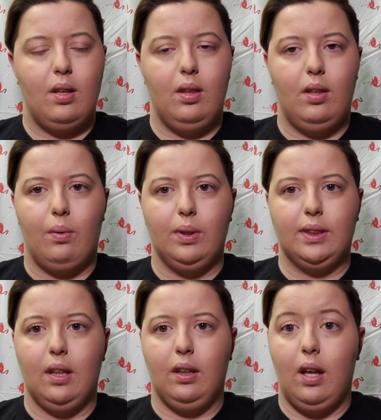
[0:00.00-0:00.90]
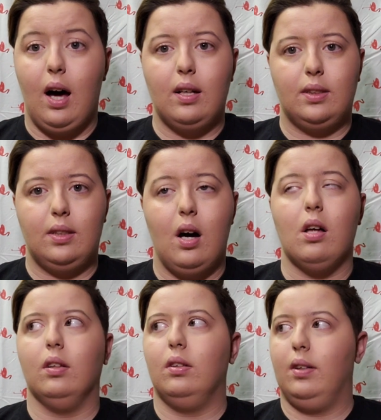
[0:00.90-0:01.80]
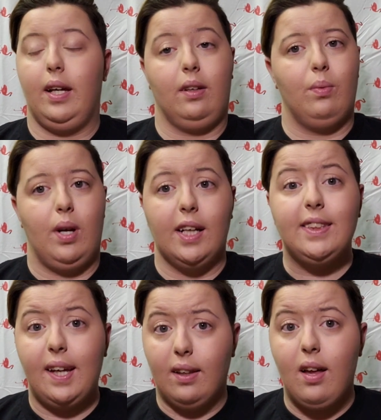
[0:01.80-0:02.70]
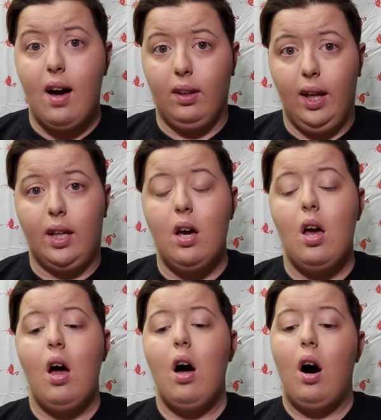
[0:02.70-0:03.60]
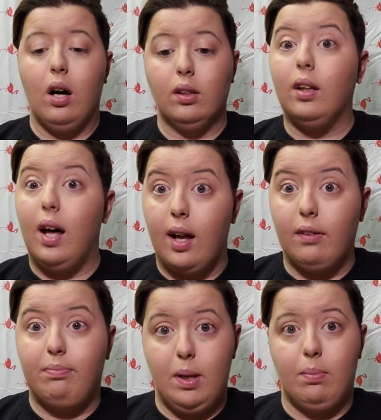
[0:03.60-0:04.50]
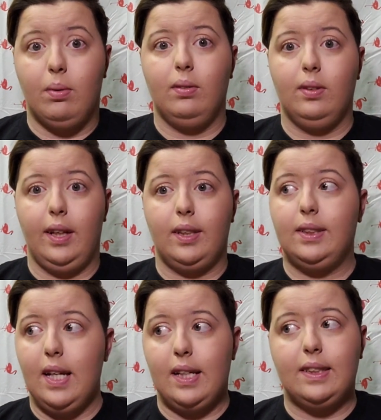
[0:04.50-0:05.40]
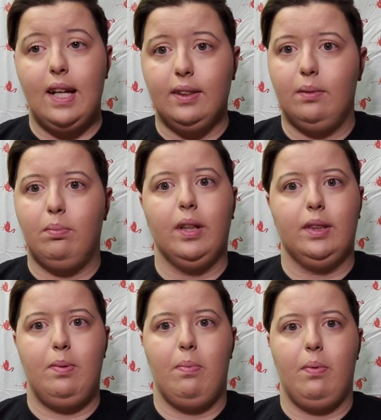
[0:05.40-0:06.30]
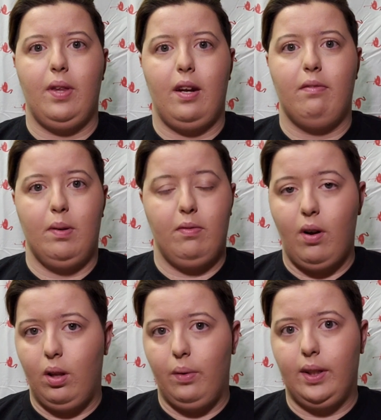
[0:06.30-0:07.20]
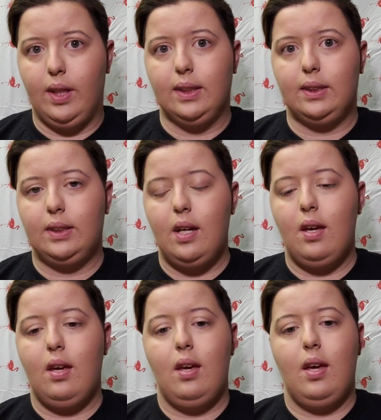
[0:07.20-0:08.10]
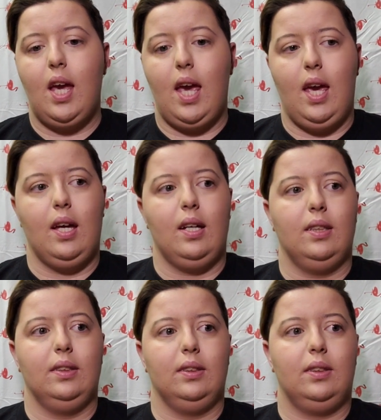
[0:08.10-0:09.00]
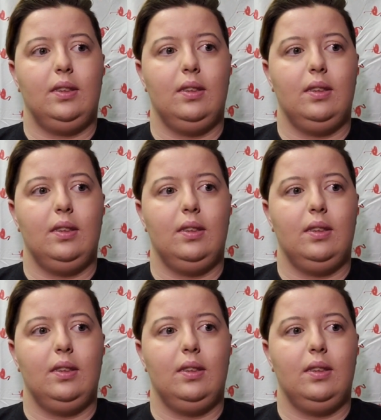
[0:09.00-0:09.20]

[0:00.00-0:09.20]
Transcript: There was a lot, like, when I say a lot, like, a lot of people, like 6,000 plus people that have been following this, and,